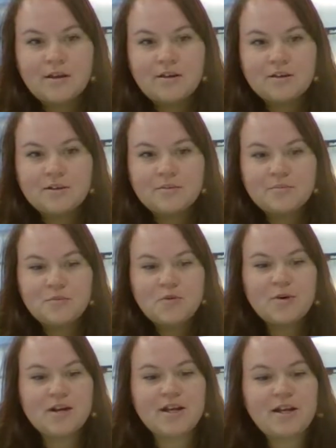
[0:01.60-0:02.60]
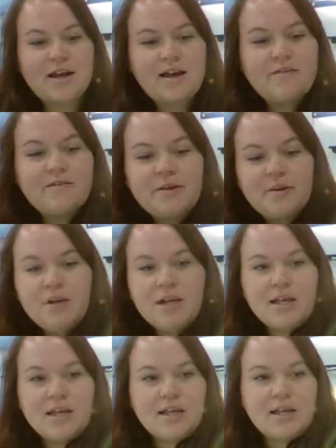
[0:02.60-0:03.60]
Good morning,
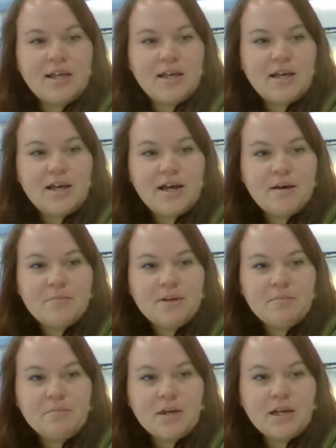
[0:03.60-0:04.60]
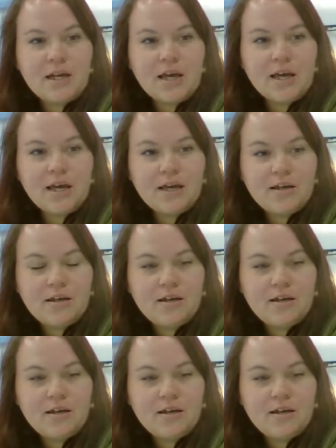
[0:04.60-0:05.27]
everybody. Happy Monday.